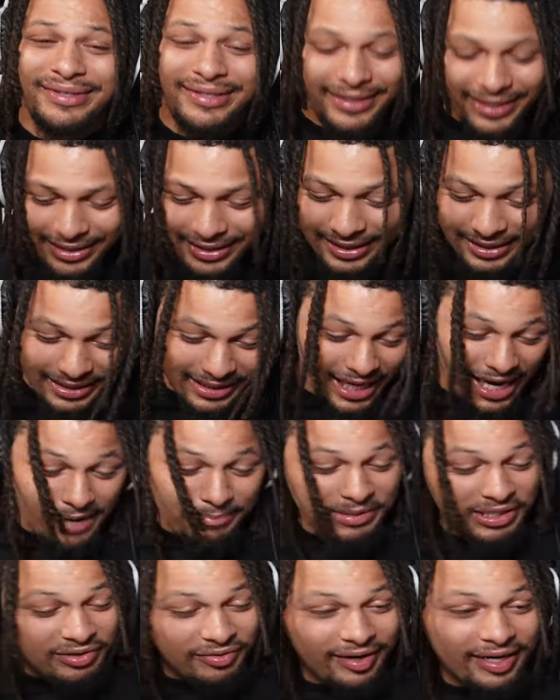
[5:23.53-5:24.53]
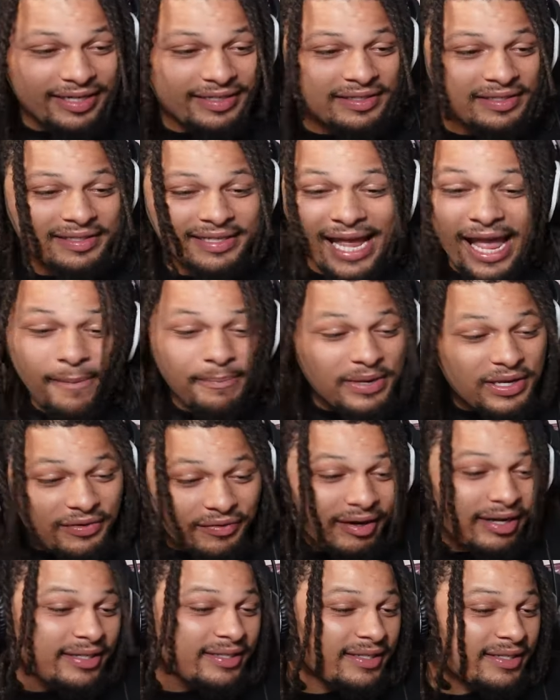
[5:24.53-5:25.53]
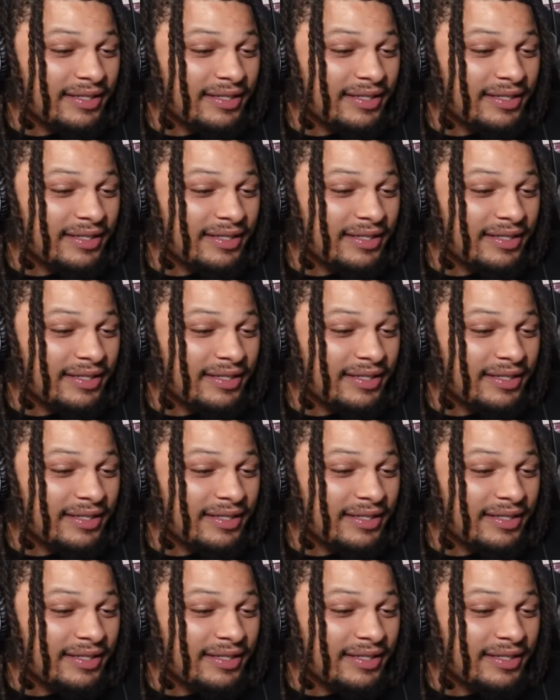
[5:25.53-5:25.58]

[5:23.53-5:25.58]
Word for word: Did this, that be crazy. That'd be crazy.